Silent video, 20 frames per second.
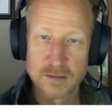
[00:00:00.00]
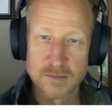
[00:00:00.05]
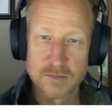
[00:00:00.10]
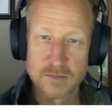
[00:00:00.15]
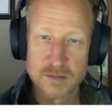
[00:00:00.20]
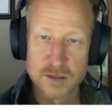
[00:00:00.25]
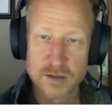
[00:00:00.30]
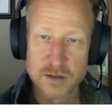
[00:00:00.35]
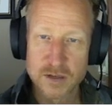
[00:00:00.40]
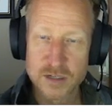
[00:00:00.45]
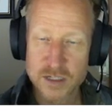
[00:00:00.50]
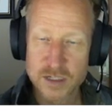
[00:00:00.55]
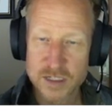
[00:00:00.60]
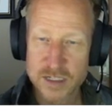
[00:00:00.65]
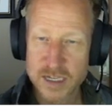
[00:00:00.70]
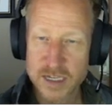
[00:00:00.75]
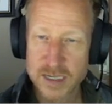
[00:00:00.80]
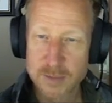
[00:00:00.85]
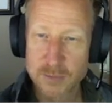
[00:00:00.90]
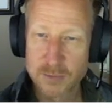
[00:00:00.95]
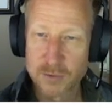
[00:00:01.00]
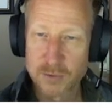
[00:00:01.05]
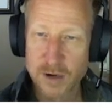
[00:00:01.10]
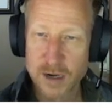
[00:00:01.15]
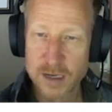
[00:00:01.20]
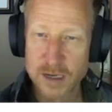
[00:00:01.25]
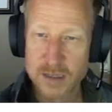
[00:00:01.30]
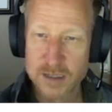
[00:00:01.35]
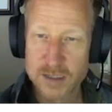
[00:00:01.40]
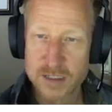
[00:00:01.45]
So you can just keep
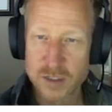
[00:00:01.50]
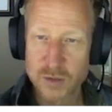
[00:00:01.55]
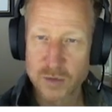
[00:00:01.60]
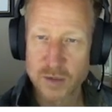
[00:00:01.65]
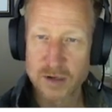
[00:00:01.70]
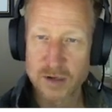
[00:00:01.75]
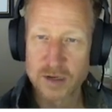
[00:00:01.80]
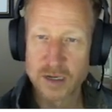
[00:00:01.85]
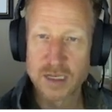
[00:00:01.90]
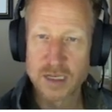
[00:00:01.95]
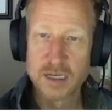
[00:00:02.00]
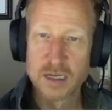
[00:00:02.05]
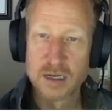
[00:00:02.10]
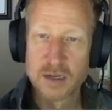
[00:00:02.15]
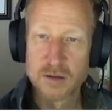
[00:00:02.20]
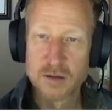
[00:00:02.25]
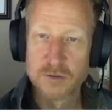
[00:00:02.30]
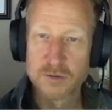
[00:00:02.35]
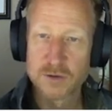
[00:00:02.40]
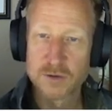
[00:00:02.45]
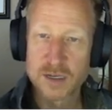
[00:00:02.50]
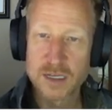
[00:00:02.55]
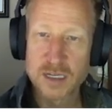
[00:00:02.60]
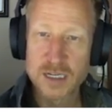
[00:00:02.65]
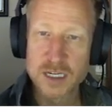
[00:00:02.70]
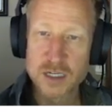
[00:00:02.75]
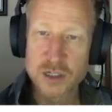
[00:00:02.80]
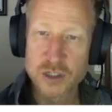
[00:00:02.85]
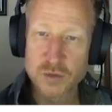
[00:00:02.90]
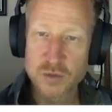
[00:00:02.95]
running this query for
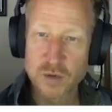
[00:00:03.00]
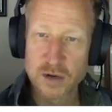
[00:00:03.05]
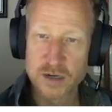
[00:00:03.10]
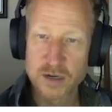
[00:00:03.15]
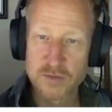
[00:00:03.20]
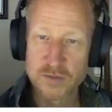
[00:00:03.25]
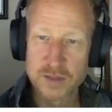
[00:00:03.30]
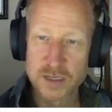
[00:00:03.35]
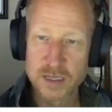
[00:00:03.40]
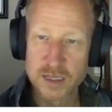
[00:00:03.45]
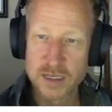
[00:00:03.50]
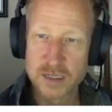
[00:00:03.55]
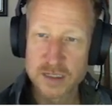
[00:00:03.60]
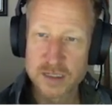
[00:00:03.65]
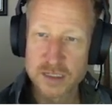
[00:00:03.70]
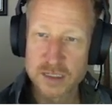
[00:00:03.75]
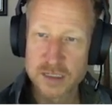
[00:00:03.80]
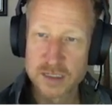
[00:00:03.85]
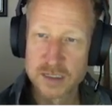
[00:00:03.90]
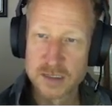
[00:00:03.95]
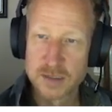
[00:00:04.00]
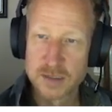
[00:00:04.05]
each one of these.